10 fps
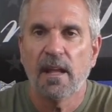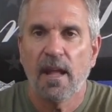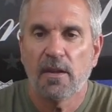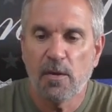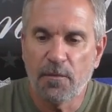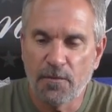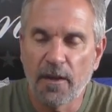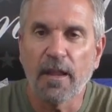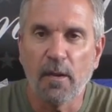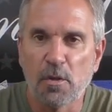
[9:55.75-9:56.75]
And you
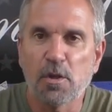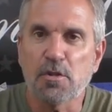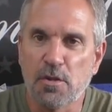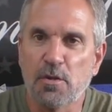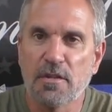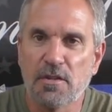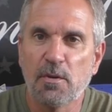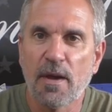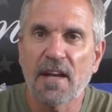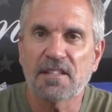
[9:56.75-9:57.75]
feel it. When you're shooting it,
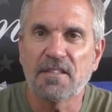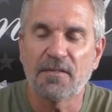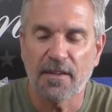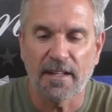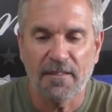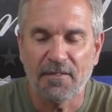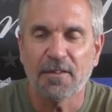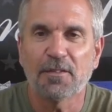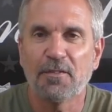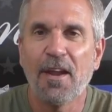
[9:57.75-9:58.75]
you actually feel it. It
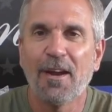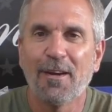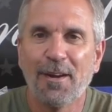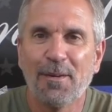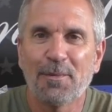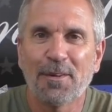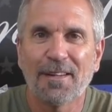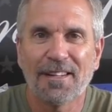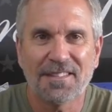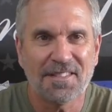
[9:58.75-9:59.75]
feels very
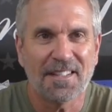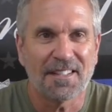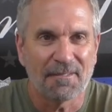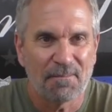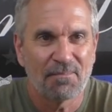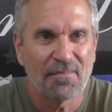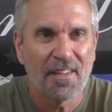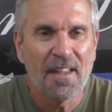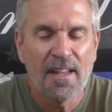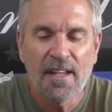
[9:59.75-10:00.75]
realistic.
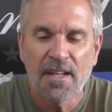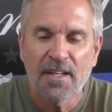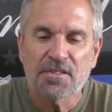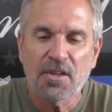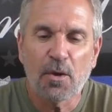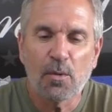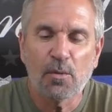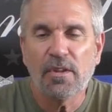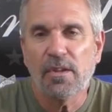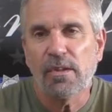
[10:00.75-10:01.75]

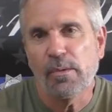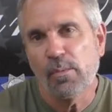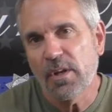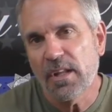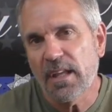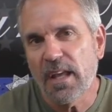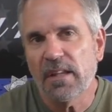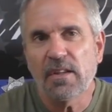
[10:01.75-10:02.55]
So what do you get?